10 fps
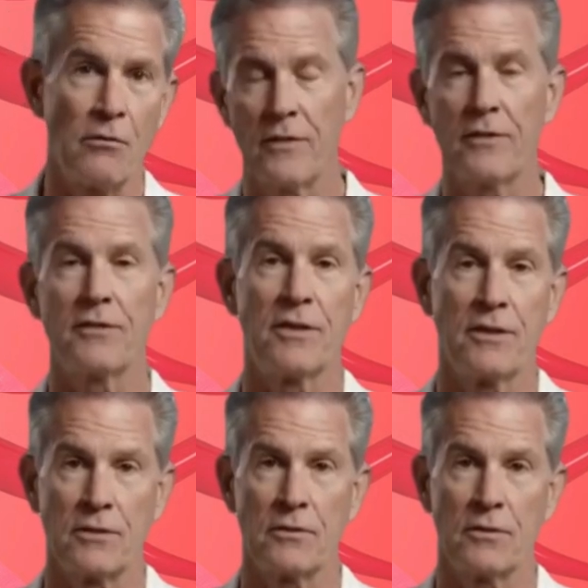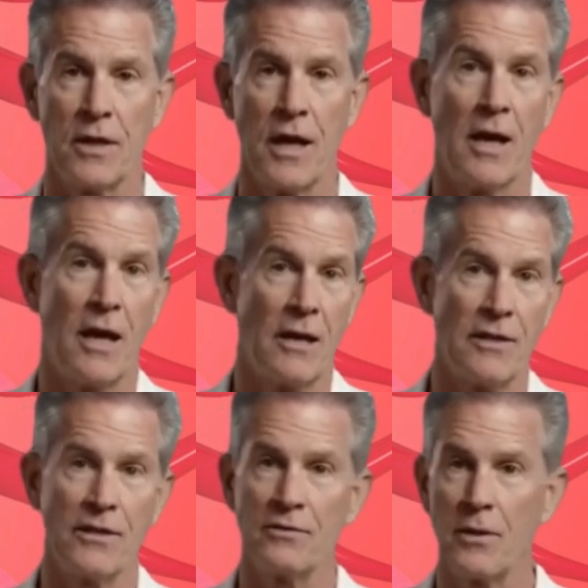indicating that the
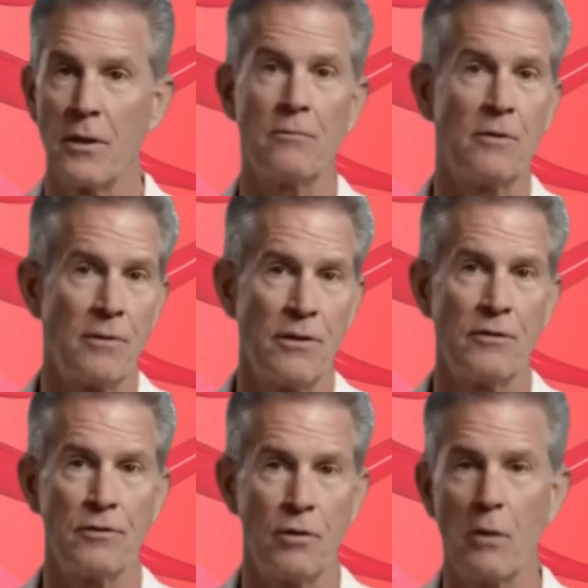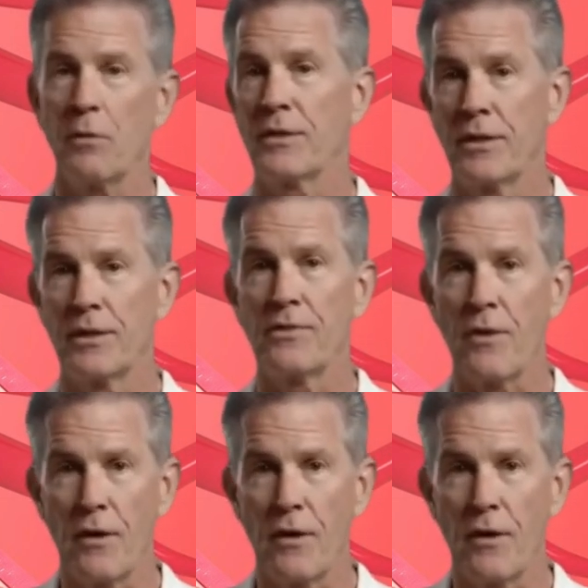arteries have become severely blocked.